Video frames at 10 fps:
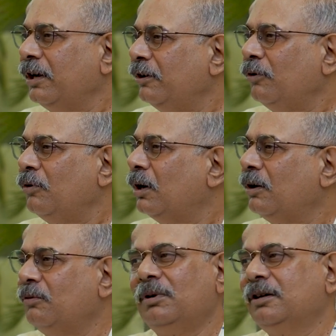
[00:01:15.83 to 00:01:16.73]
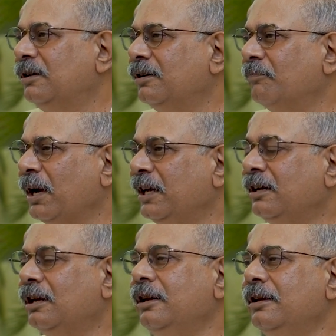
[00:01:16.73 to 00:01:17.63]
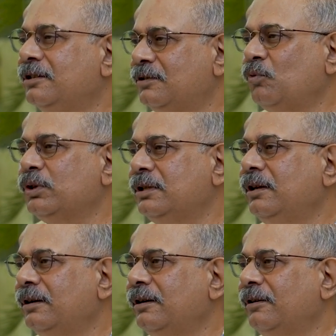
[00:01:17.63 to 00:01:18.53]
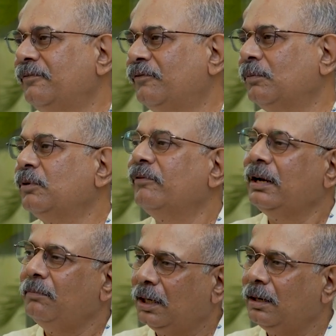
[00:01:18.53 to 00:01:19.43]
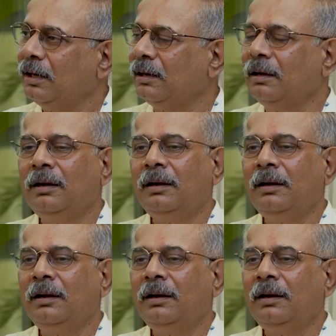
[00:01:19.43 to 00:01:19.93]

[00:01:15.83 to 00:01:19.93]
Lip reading: I don't know how, but my inclination was there from the very beginning,